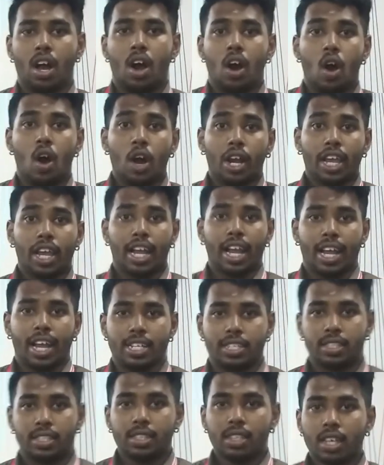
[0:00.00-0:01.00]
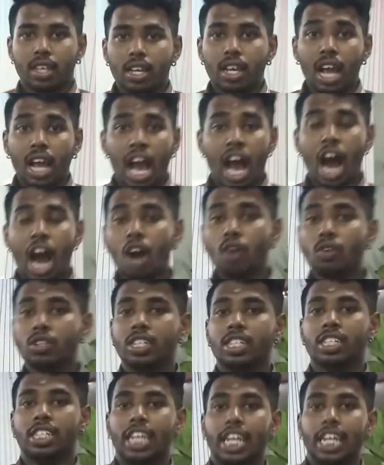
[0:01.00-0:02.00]
Okay guys, how
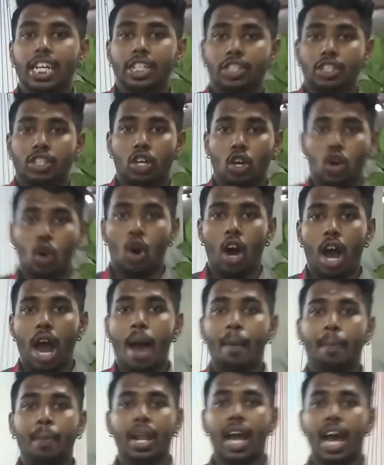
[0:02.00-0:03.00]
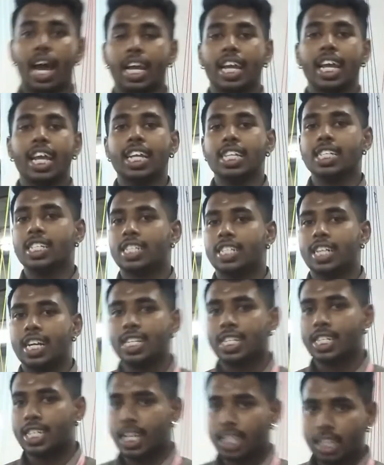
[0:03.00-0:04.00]
this English law apply in Strait
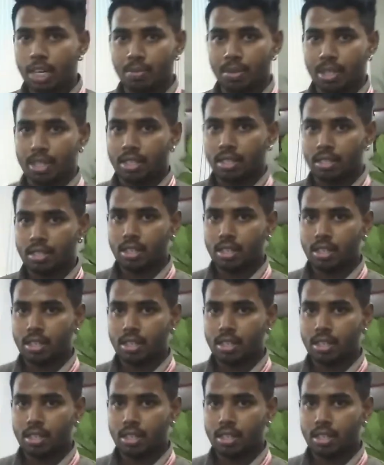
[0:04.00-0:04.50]
Settlement?